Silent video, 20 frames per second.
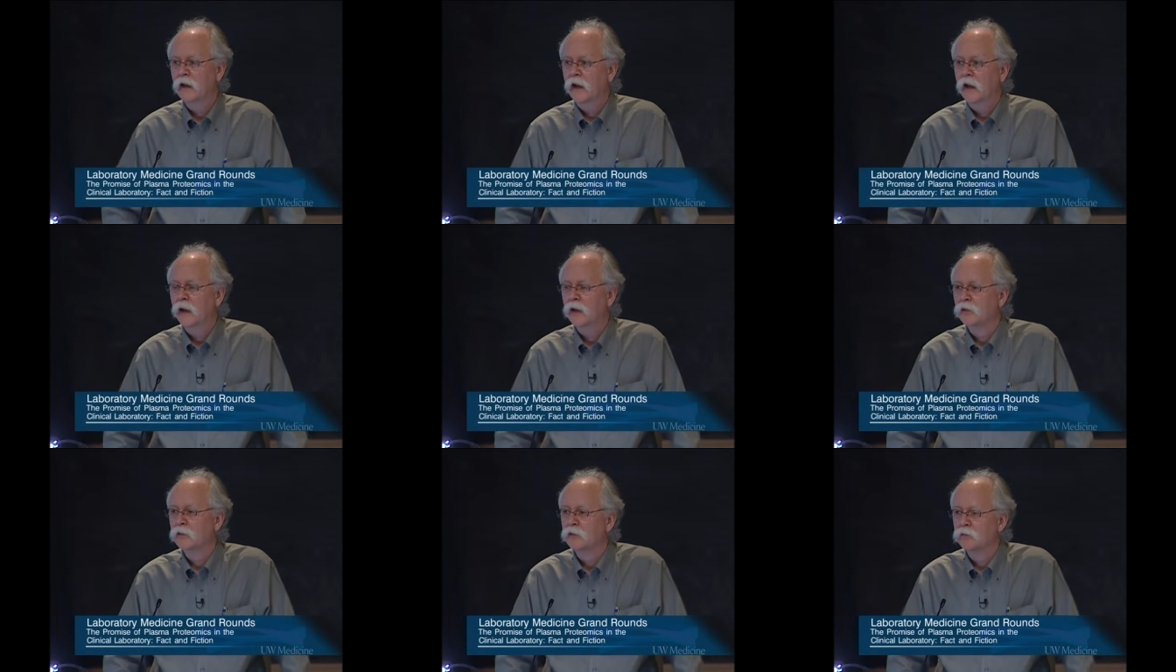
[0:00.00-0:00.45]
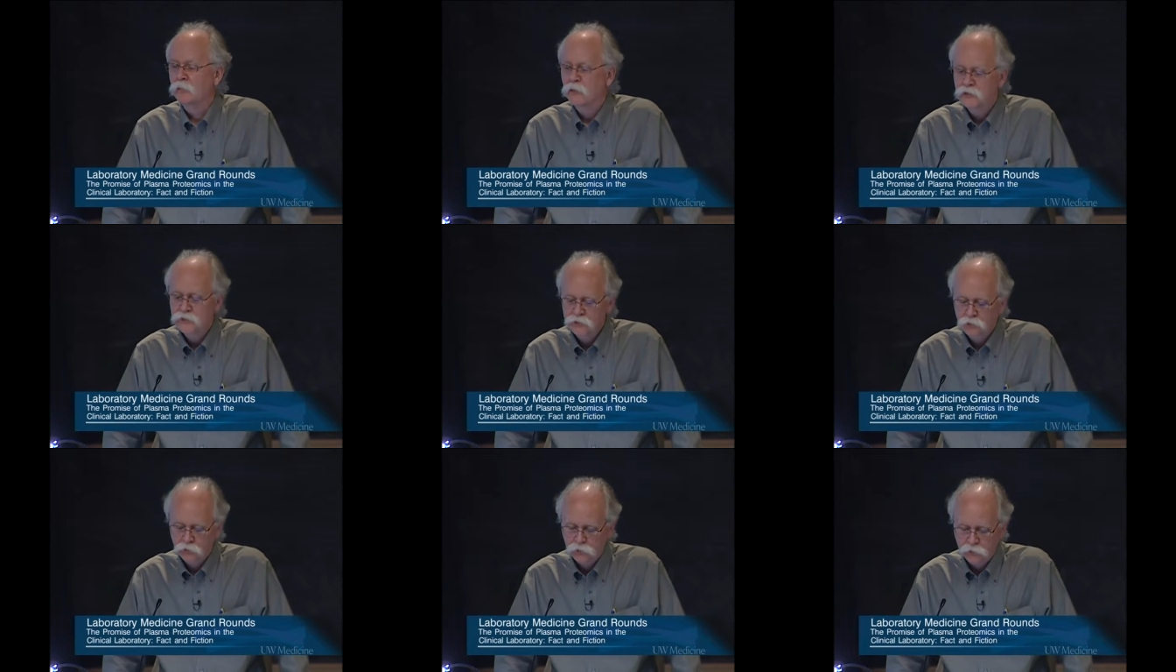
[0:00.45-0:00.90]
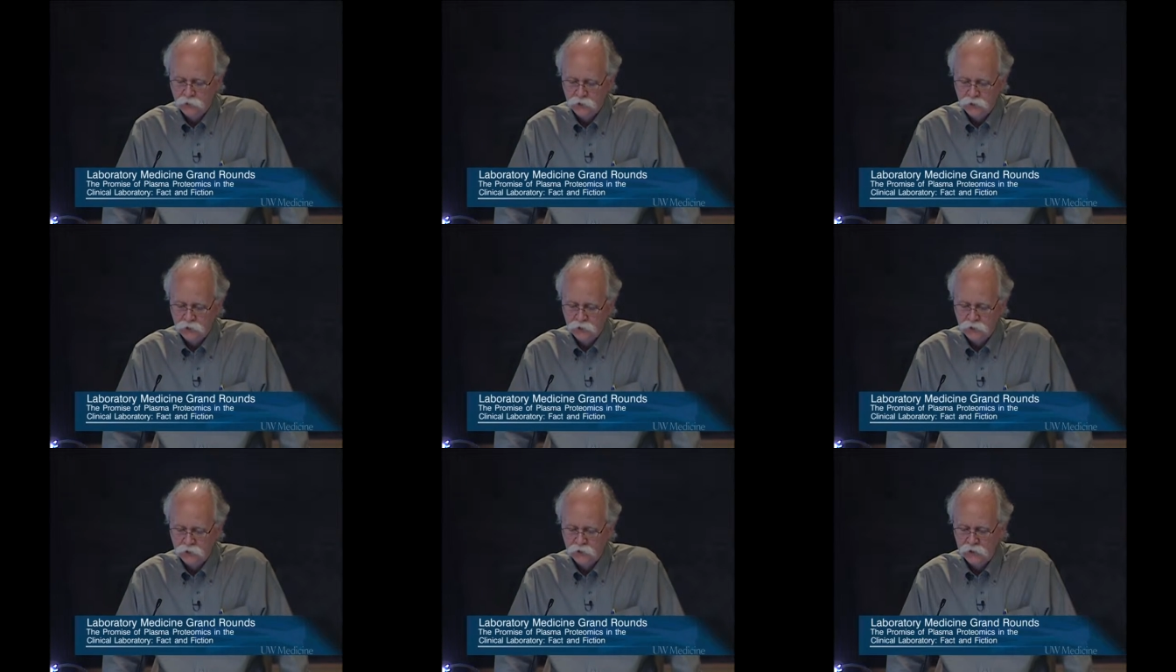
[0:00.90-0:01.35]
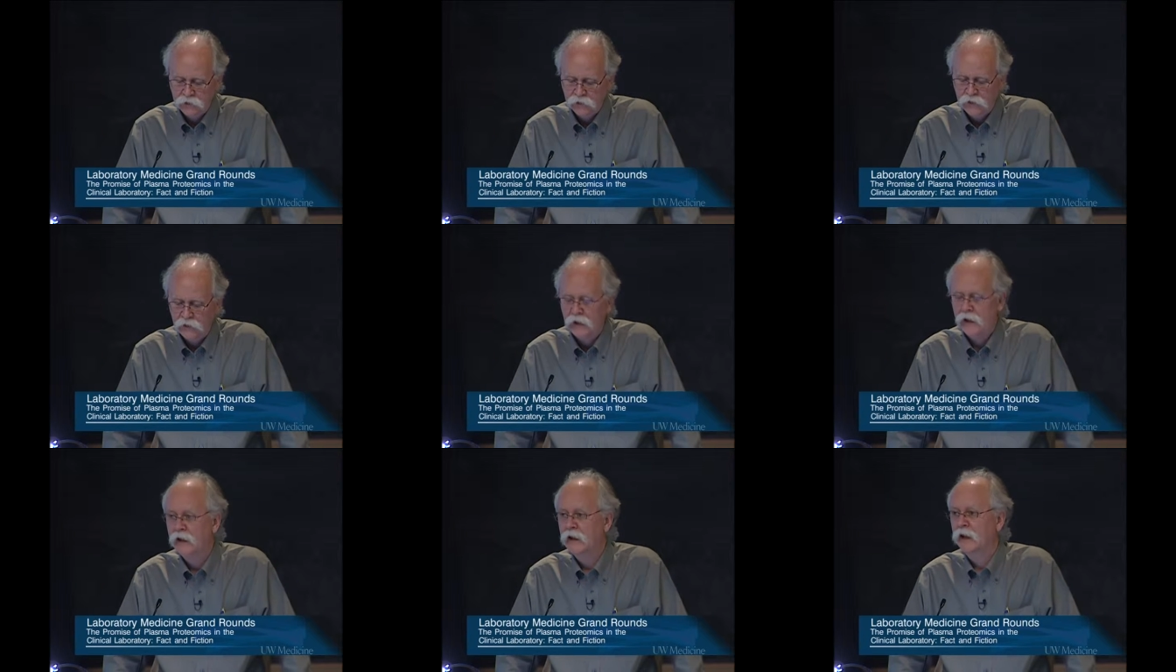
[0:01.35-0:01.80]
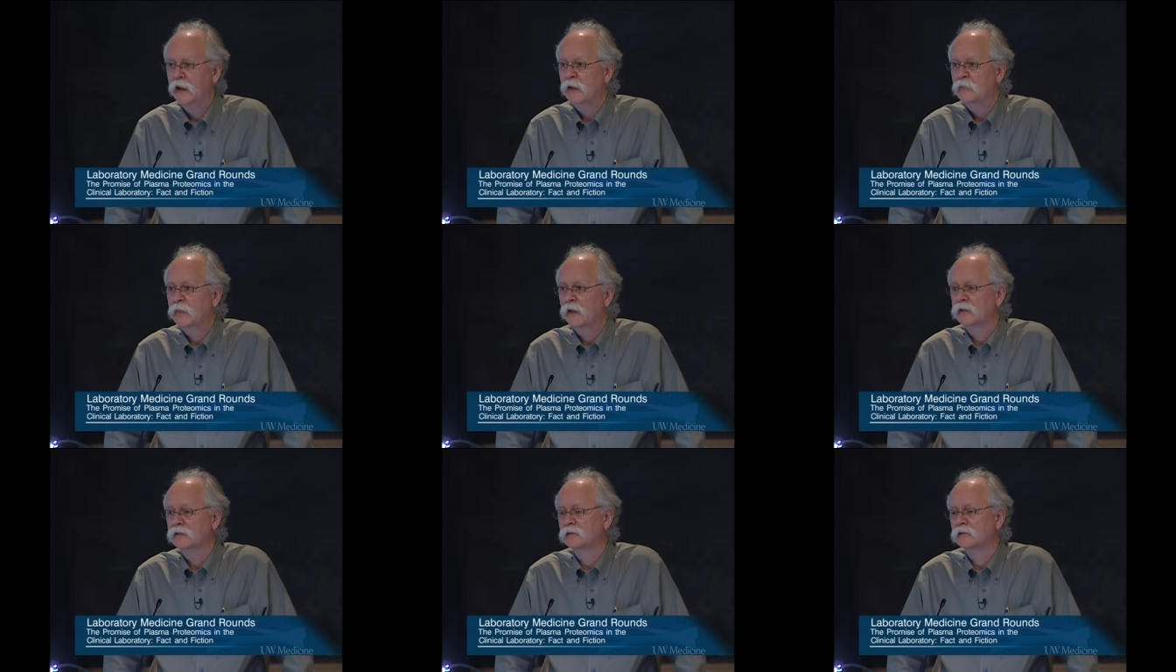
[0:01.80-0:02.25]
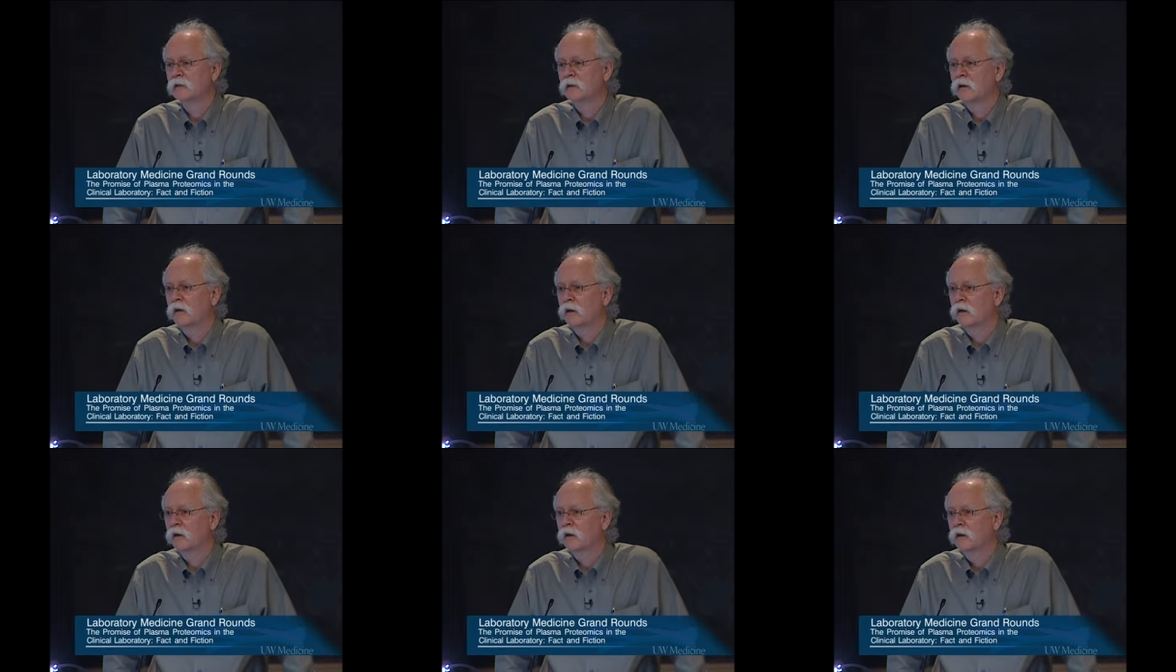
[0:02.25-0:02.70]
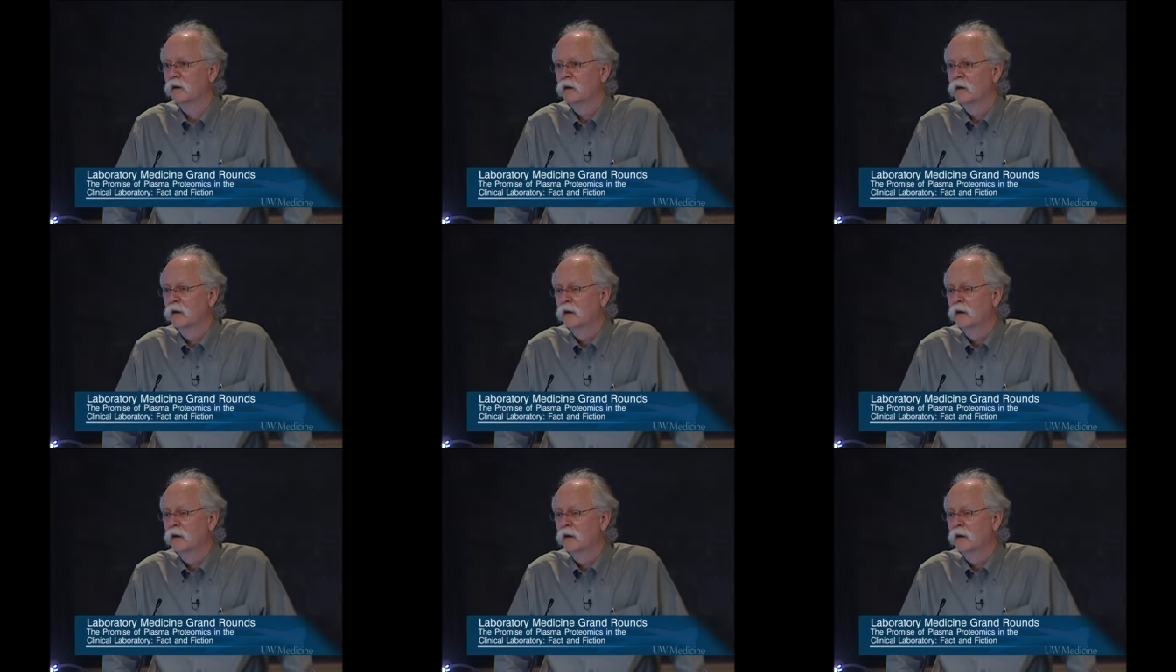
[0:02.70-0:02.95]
And most importantly, academics are